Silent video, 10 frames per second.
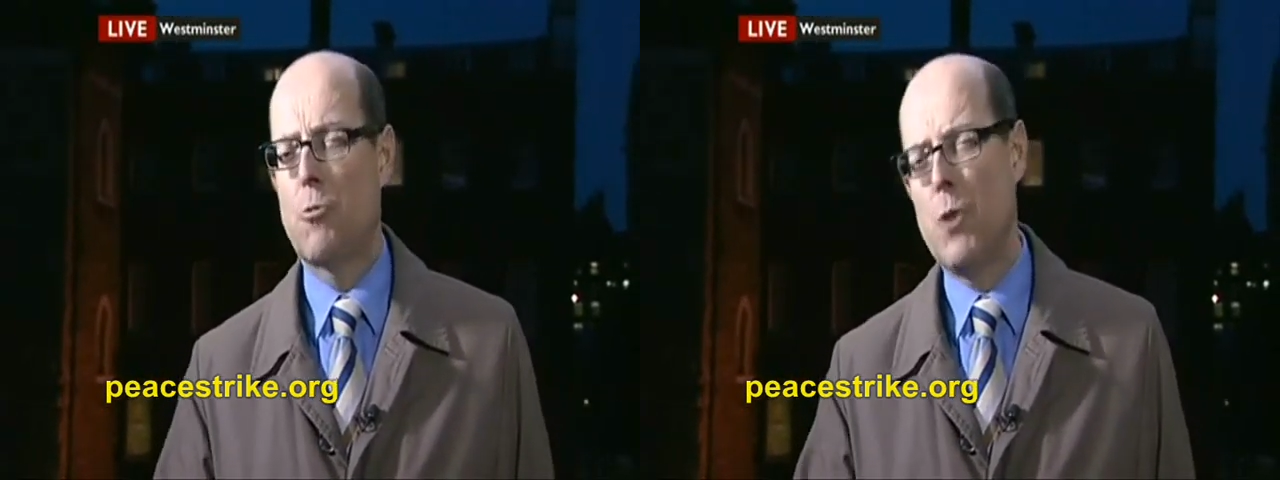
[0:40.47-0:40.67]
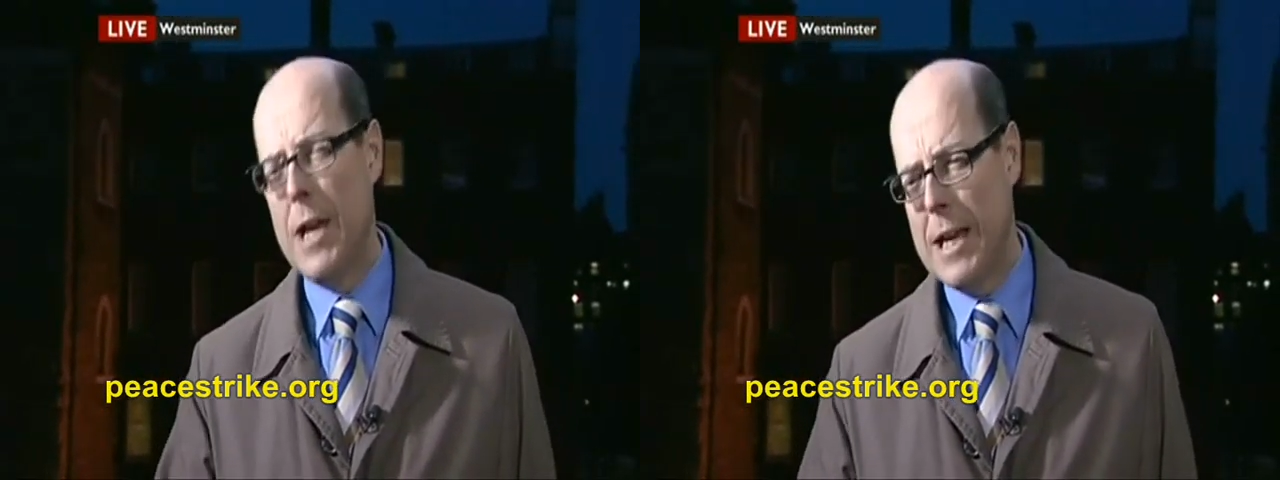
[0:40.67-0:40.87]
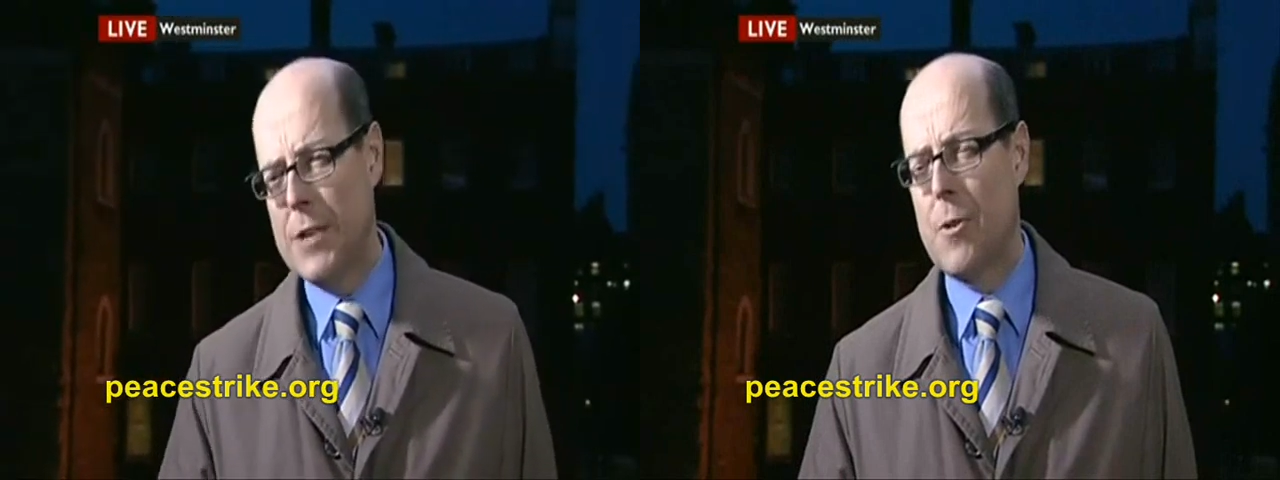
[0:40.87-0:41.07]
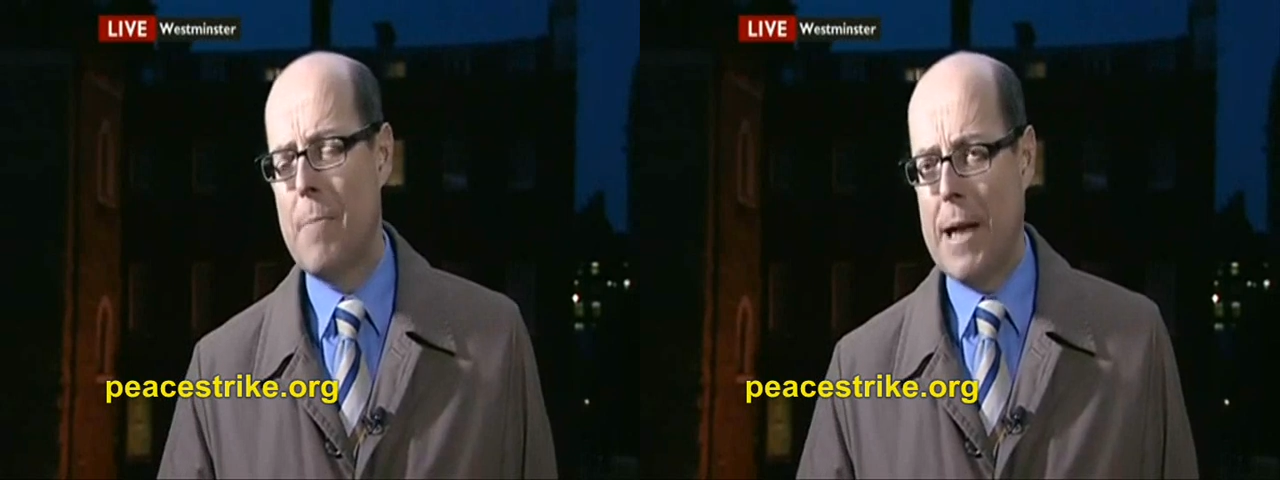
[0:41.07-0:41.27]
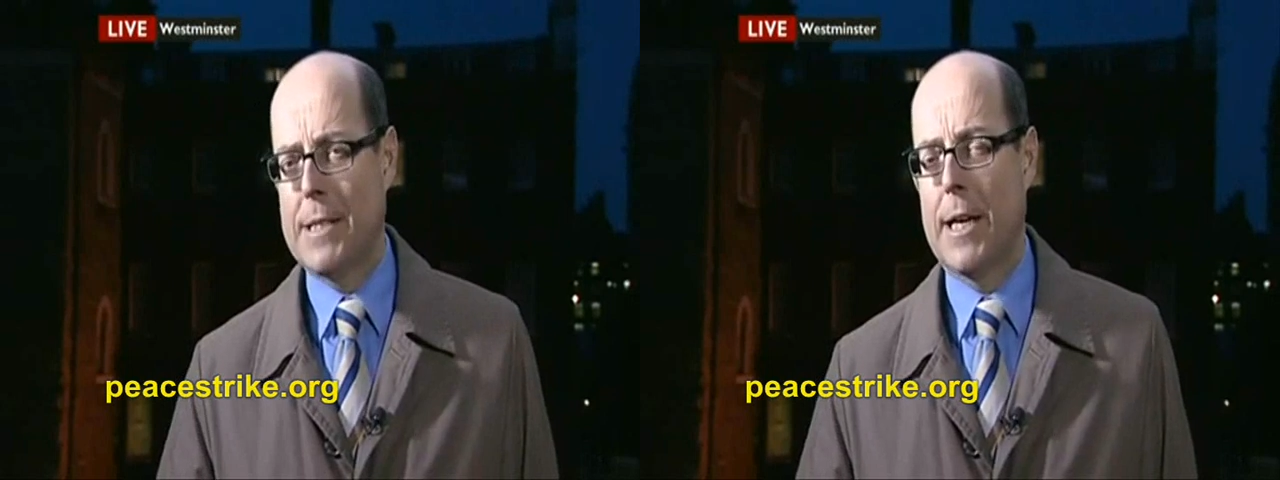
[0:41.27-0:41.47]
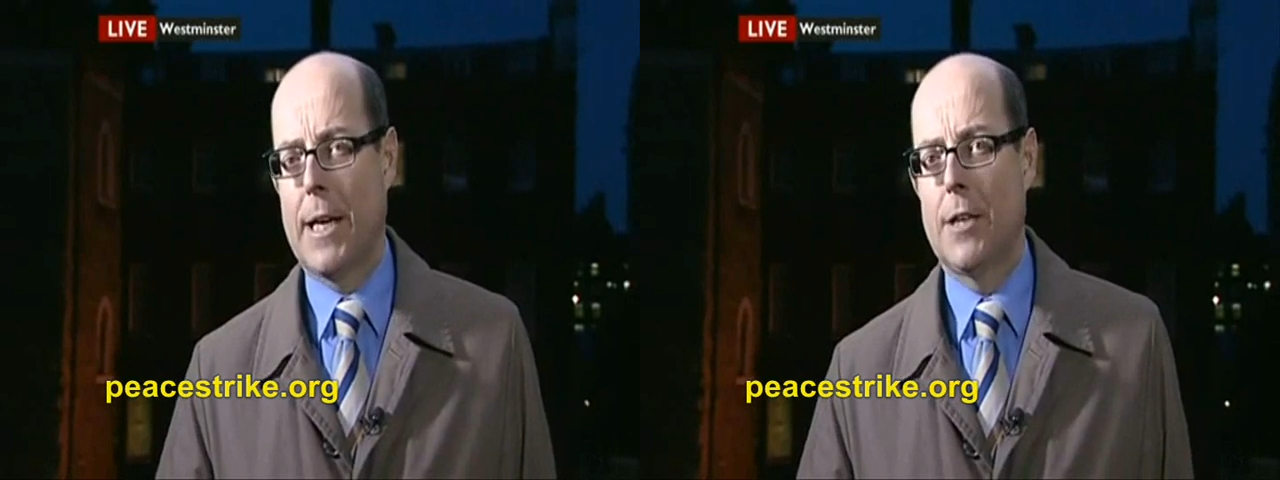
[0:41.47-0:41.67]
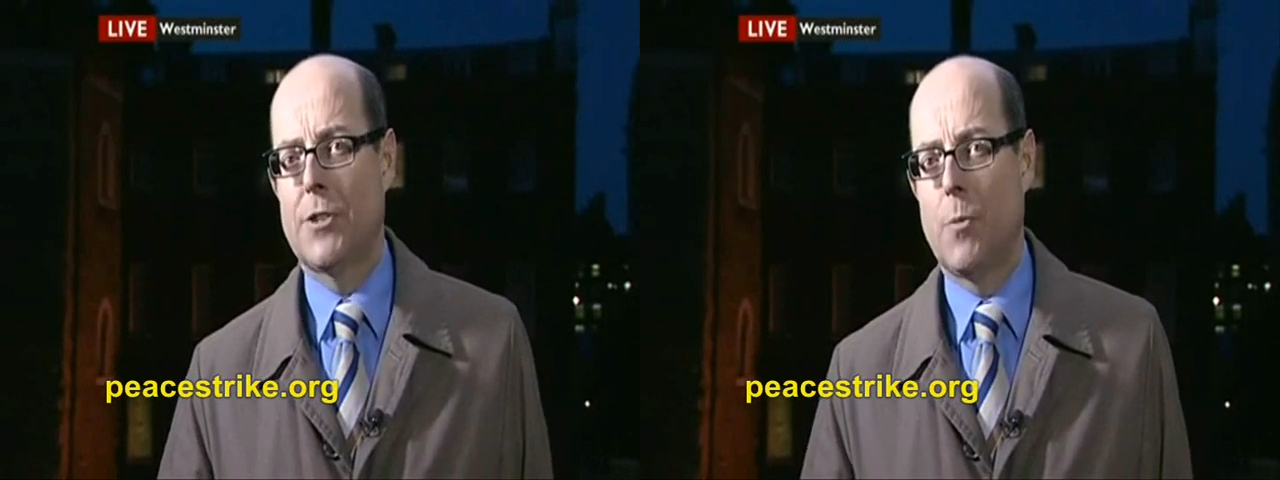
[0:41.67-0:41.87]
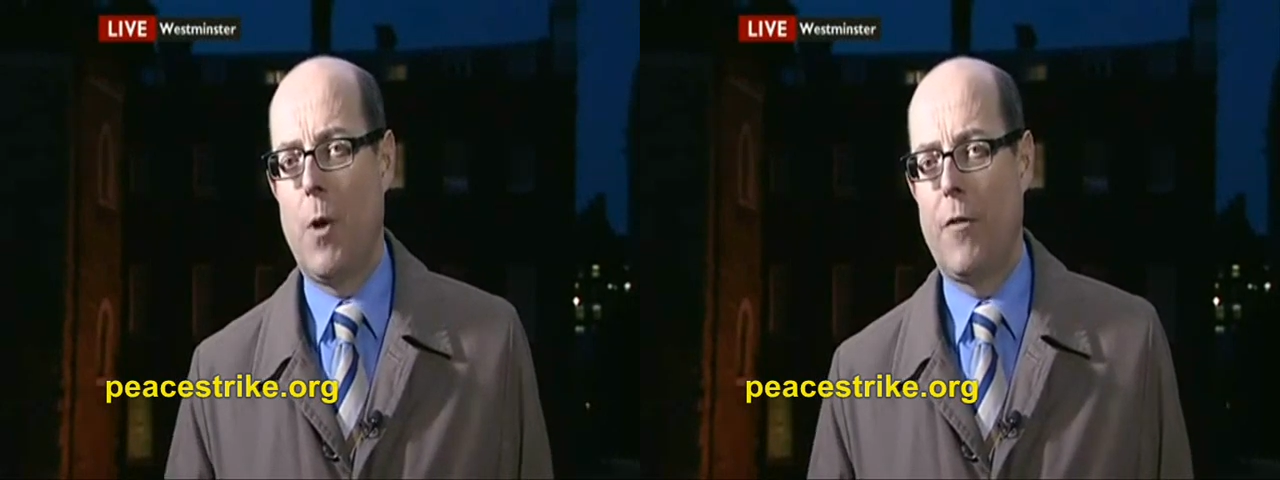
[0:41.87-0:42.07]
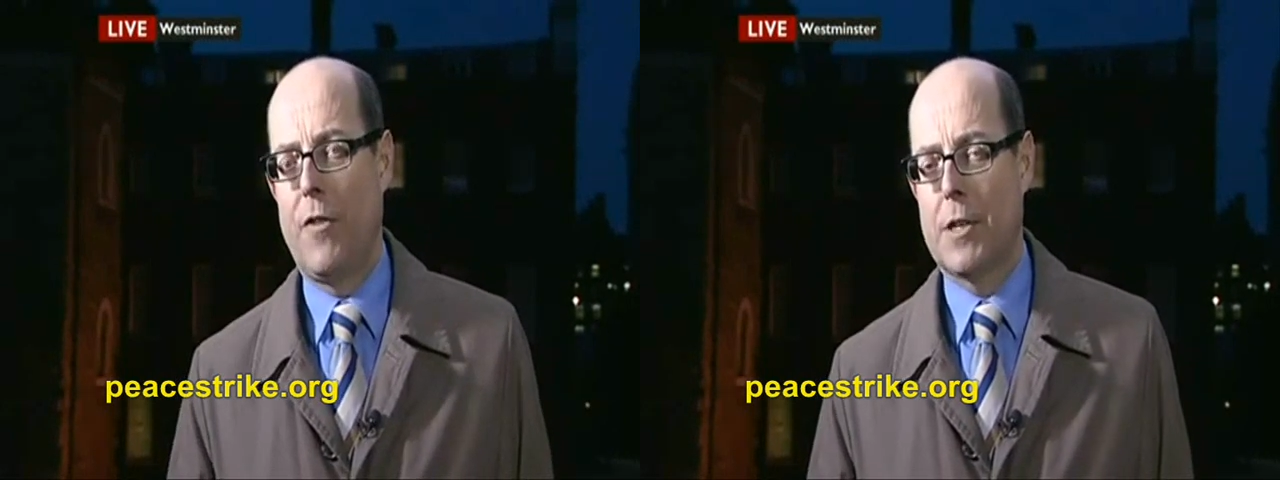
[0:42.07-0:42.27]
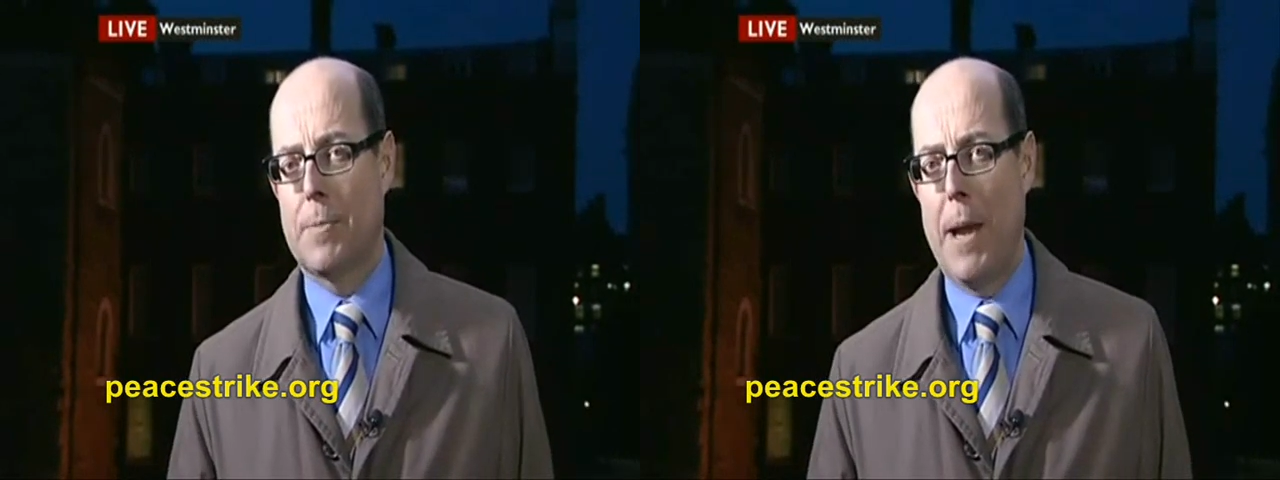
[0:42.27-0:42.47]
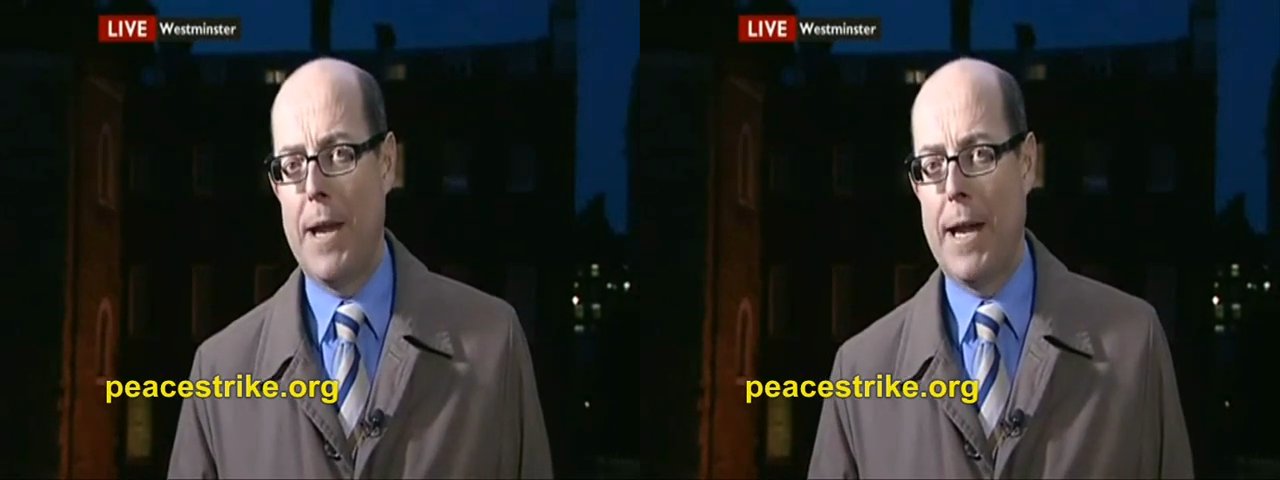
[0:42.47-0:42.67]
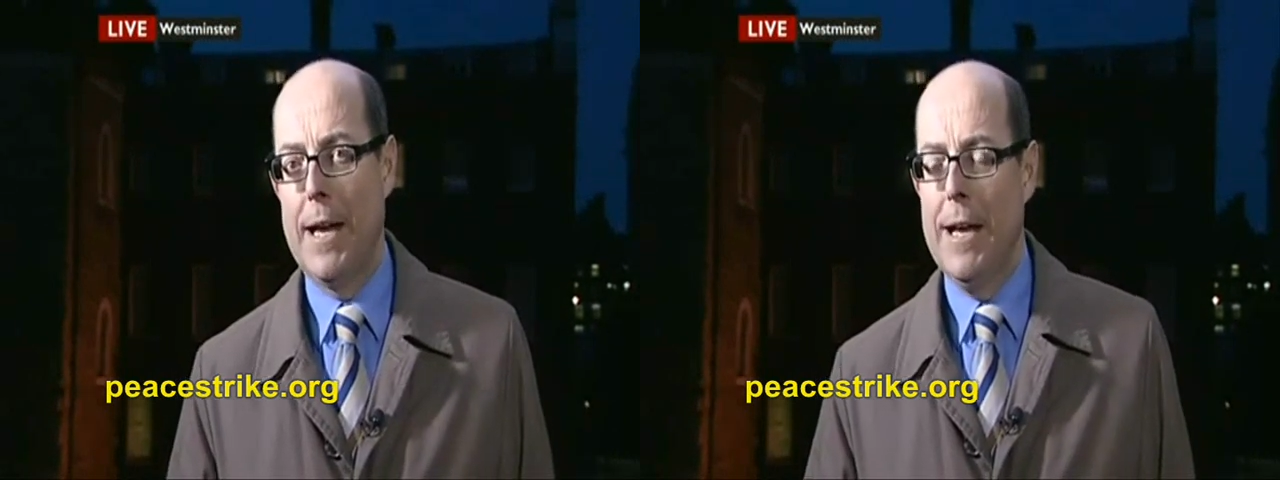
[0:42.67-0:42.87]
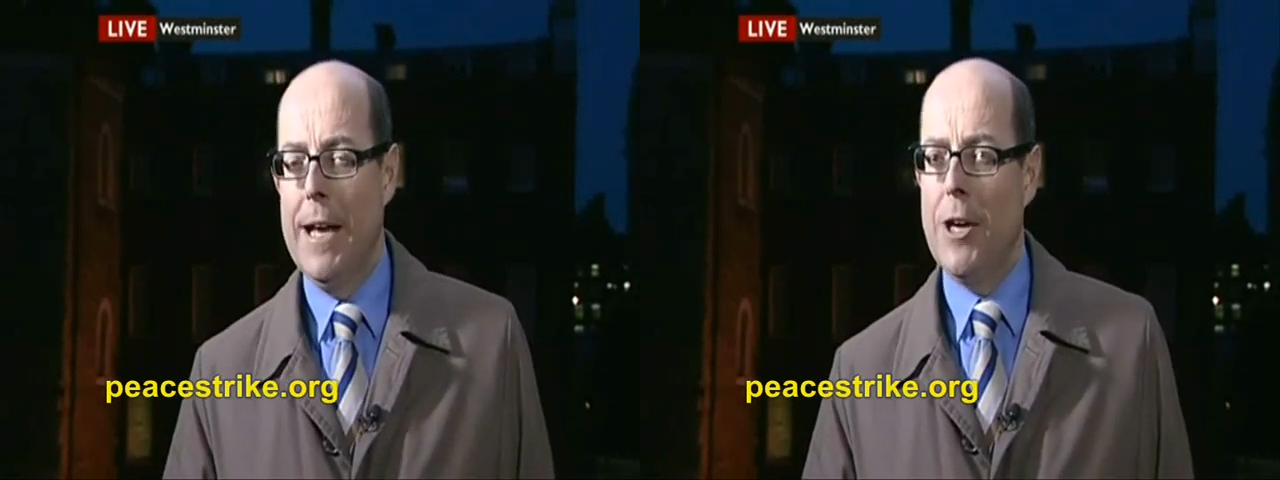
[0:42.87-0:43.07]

really dramatic cuts in welfare spending,